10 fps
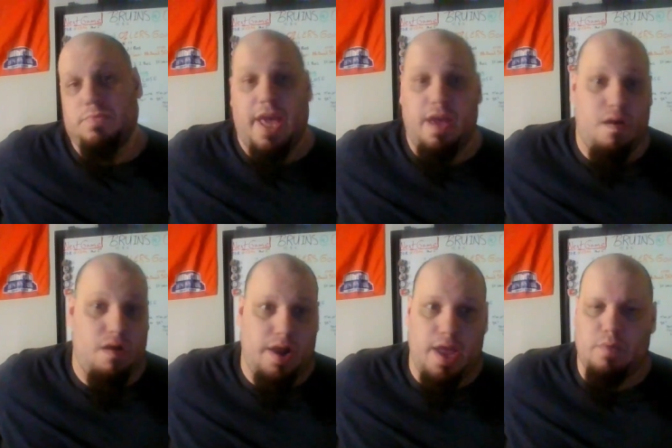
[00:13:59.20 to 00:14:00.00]

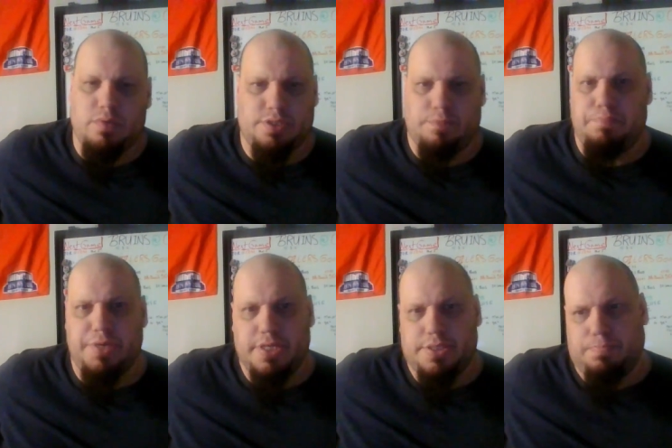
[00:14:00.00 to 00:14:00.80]
Desharnais was a
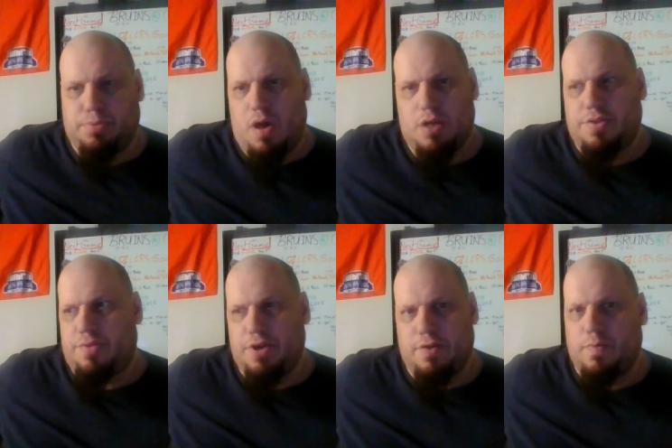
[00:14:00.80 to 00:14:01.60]
beast. Blocked
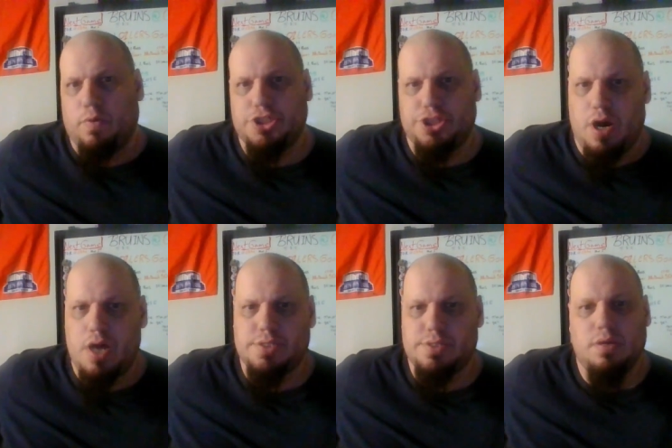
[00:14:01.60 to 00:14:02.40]
3 or 4
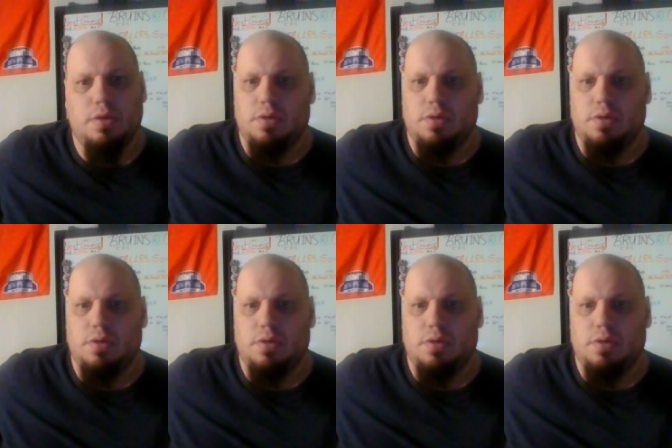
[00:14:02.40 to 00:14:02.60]
shots.